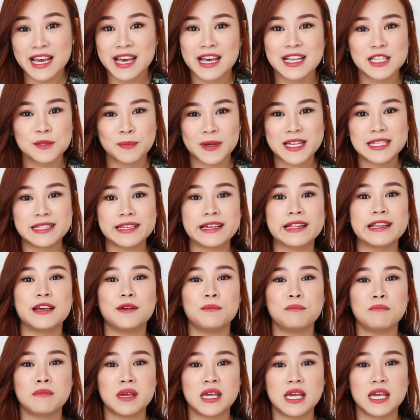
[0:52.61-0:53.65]
it's
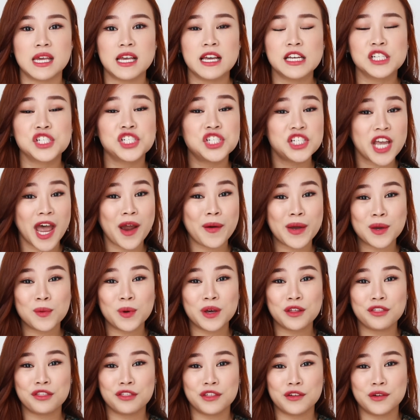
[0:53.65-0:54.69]
basically me sharing
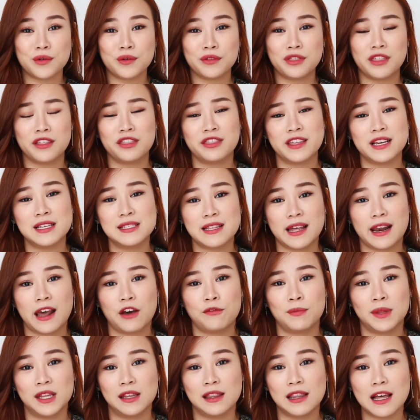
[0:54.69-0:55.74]
with you the things that
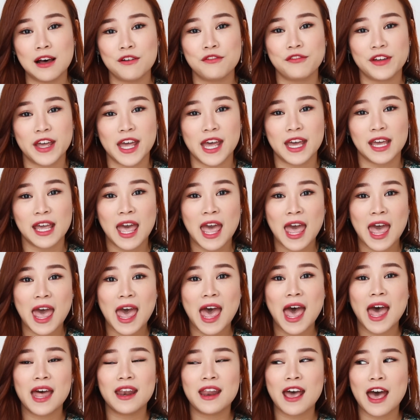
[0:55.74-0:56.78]
I've been loving
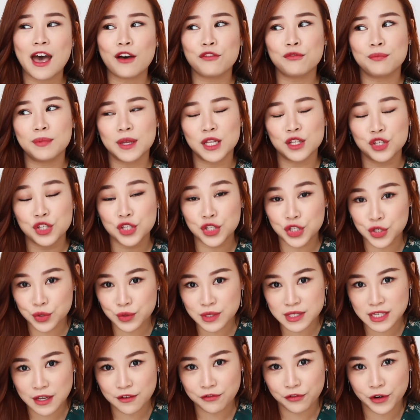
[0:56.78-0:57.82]
and have been
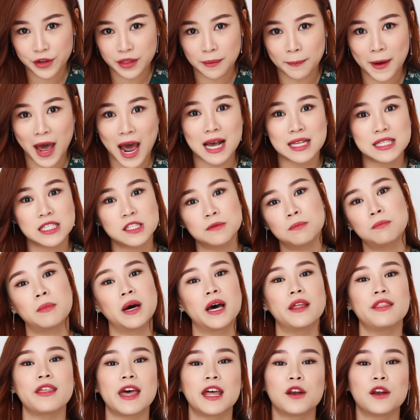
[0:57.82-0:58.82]
using for the past month,